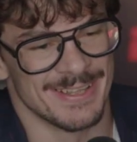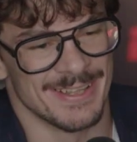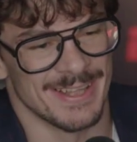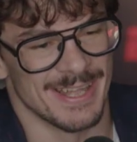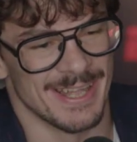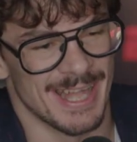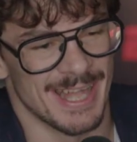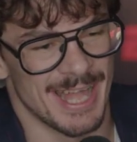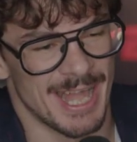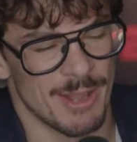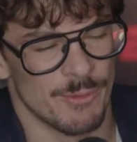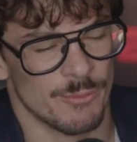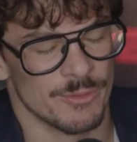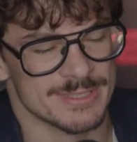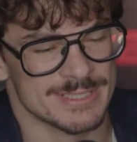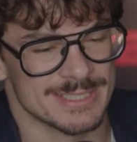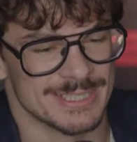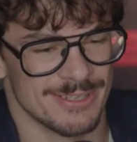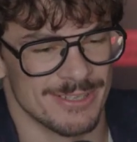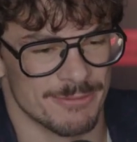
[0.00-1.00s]
I
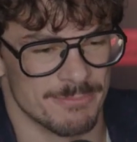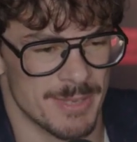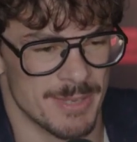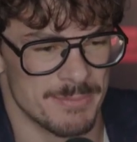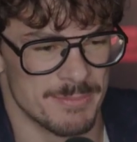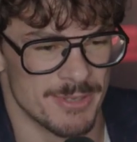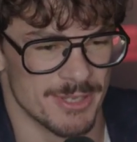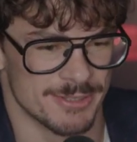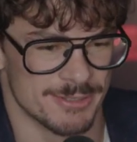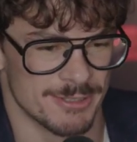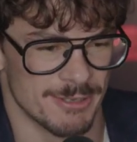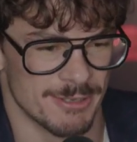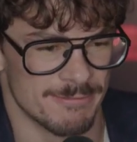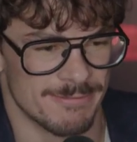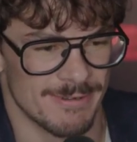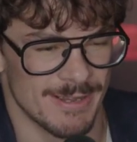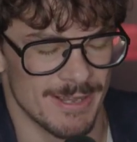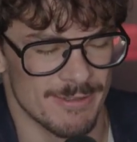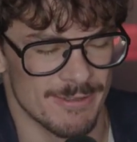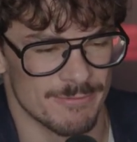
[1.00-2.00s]
won't say maybe a top
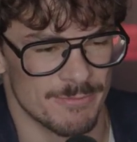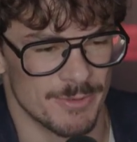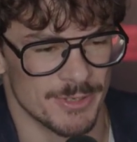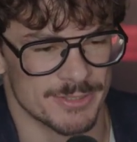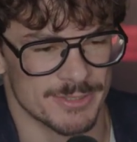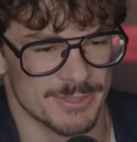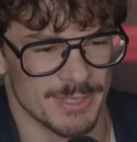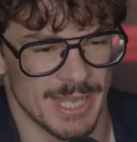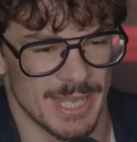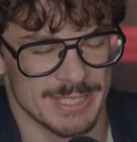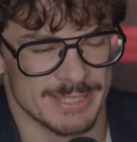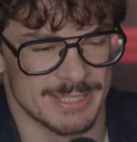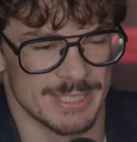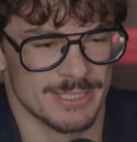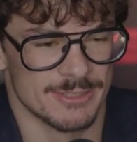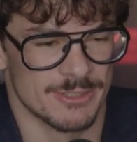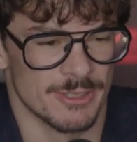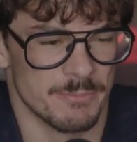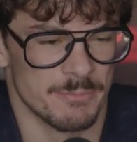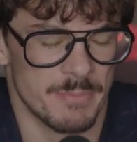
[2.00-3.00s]
five, but I
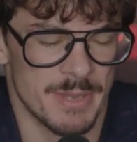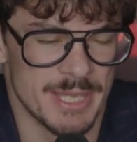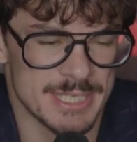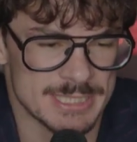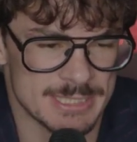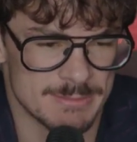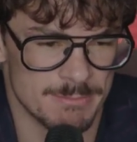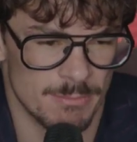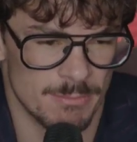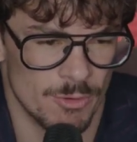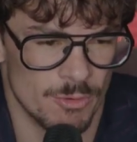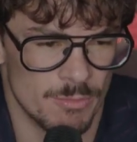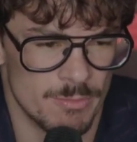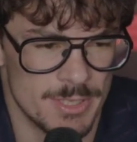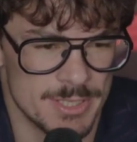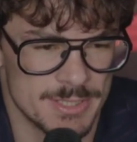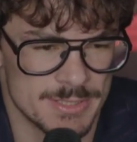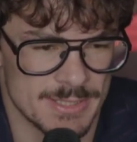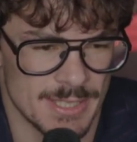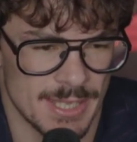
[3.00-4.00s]
think the best
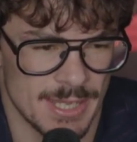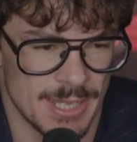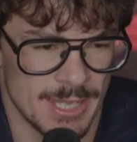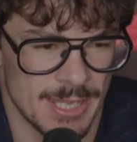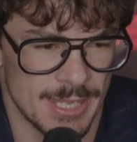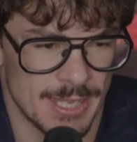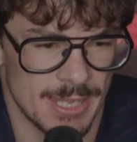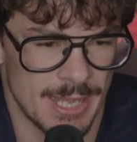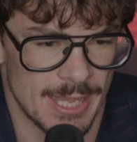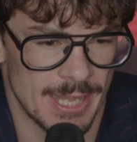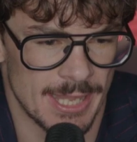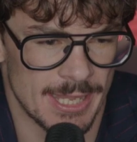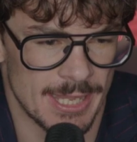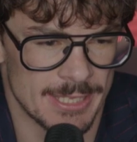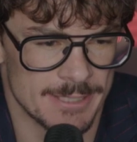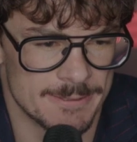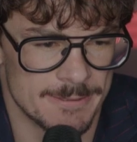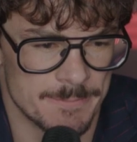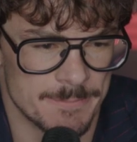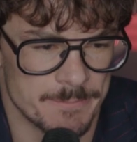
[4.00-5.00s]
moment I
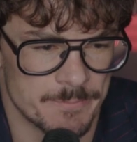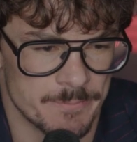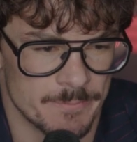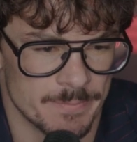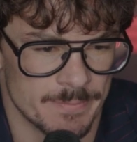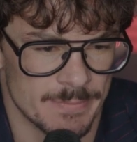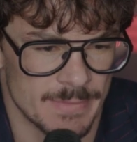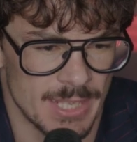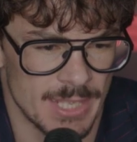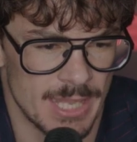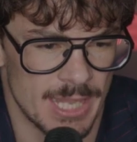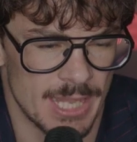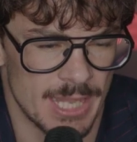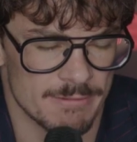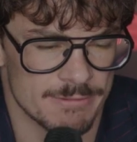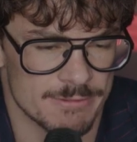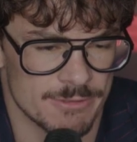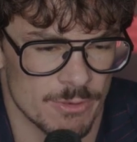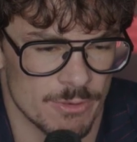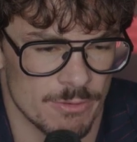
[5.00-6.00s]
had
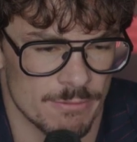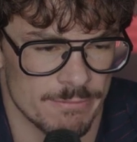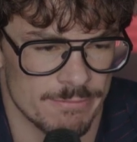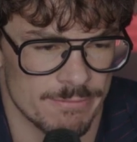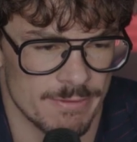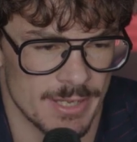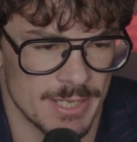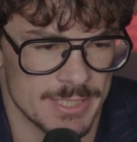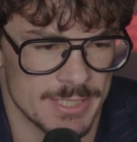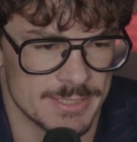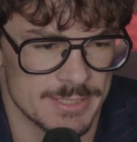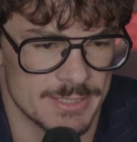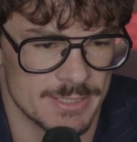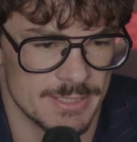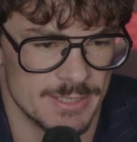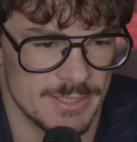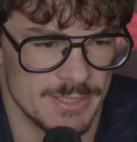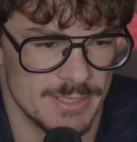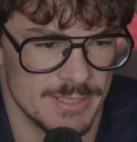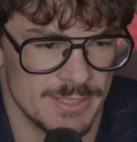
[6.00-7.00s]
after a fight,
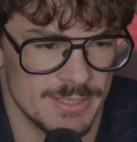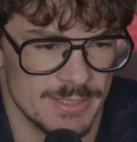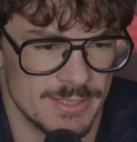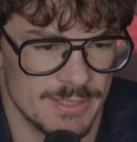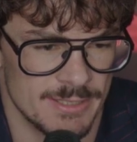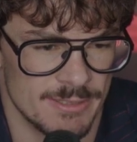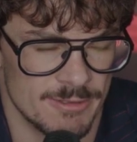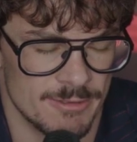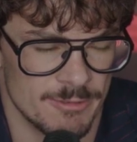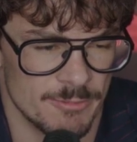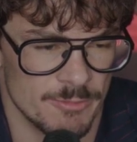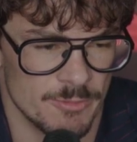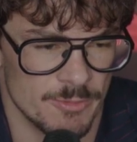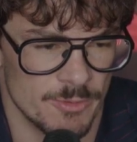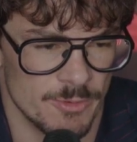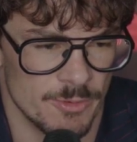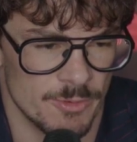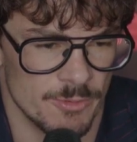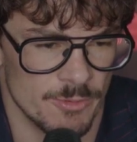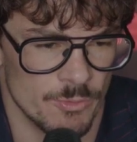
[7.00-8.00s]

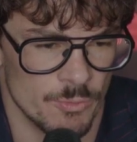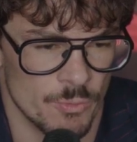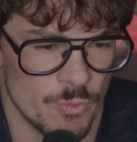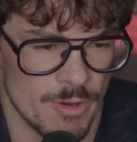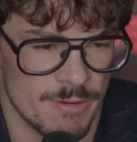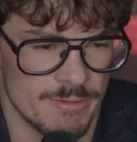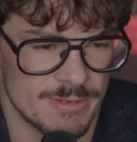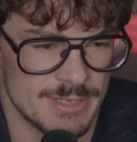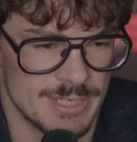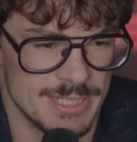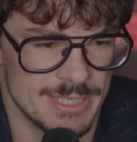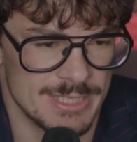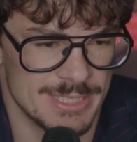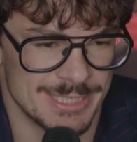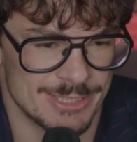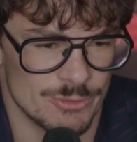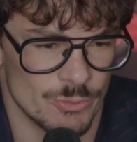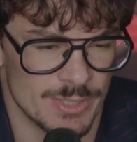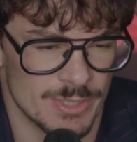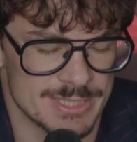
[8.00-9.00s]

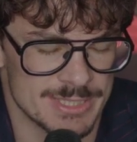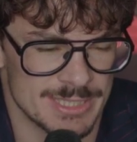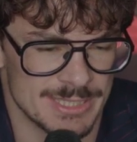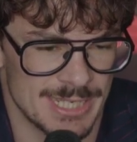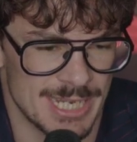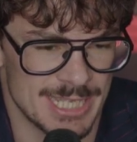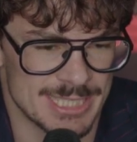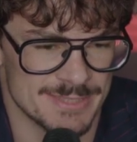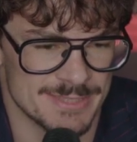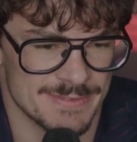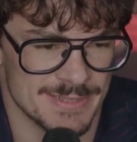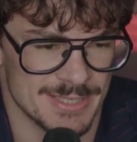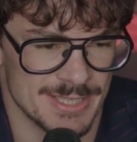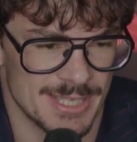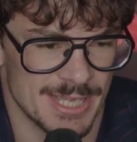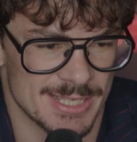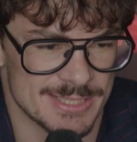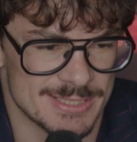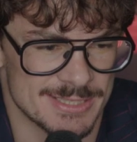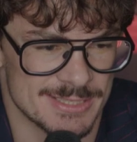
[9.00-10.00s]
weirdly, it was in Las
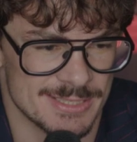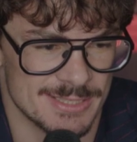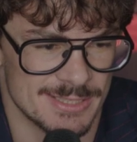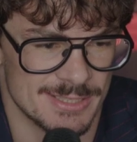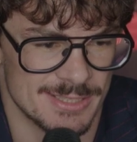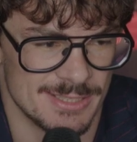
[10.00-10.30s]
Vegas.